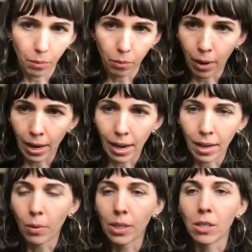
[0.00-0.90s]
write
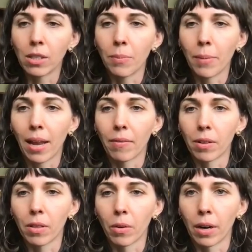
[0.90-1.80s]
any questions you might have
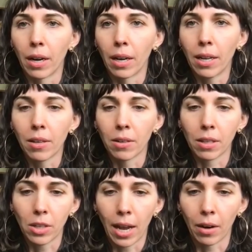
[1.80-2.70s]
for Lauren, either in
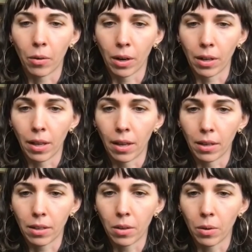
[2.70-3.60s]
the chat or in
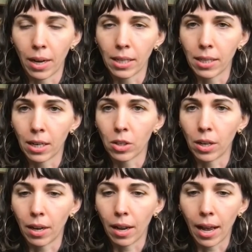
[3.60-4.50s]
the Q&A
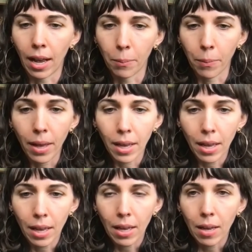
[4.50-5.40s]
section.
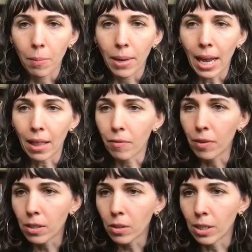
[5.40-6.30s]
But yeah, the
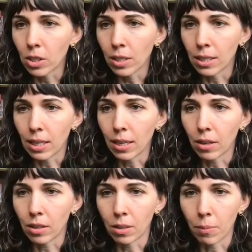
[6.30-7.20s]
first question that's in
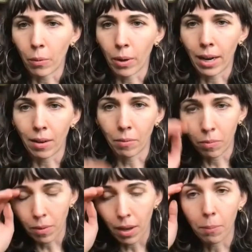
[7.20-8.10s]
here is about what kind
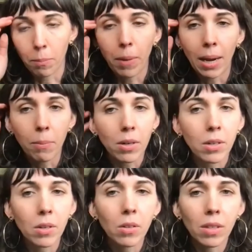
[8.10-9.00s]
of paper you
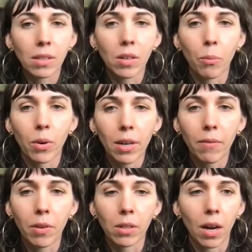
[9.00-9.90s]
use. And so I'm wondering
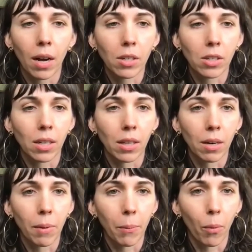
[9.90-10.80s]
if you could talk just a
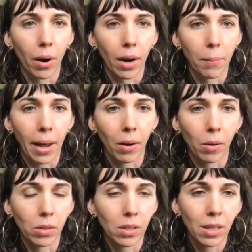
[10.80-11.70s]
little bit more
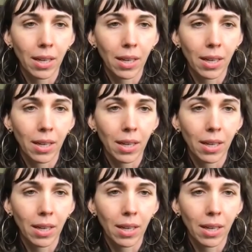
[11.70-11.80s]
about